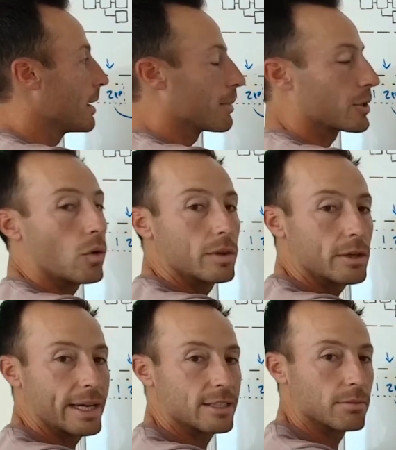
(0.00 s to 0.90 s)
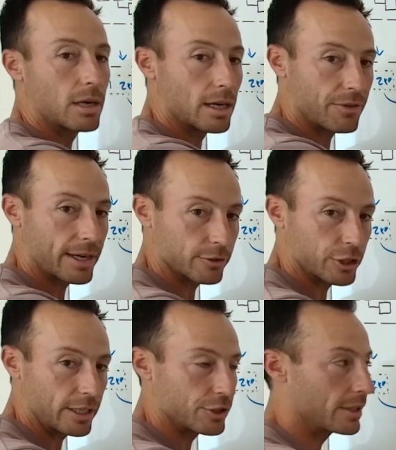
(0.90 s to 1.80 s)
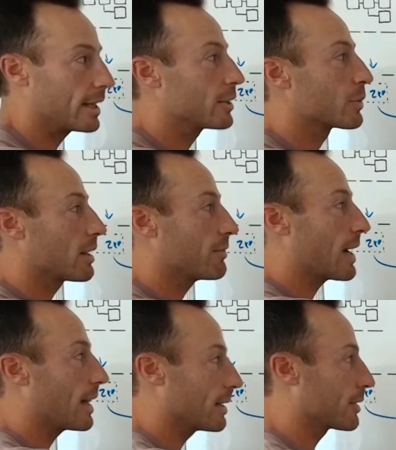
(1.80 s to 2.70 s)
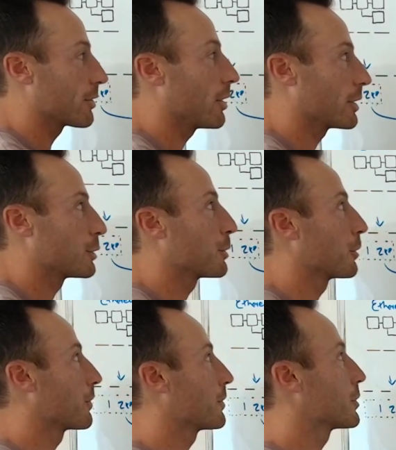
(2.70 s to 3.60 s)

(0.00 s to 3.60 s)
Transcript: but the only way to modify or change it is with a valid zero knowledge proof.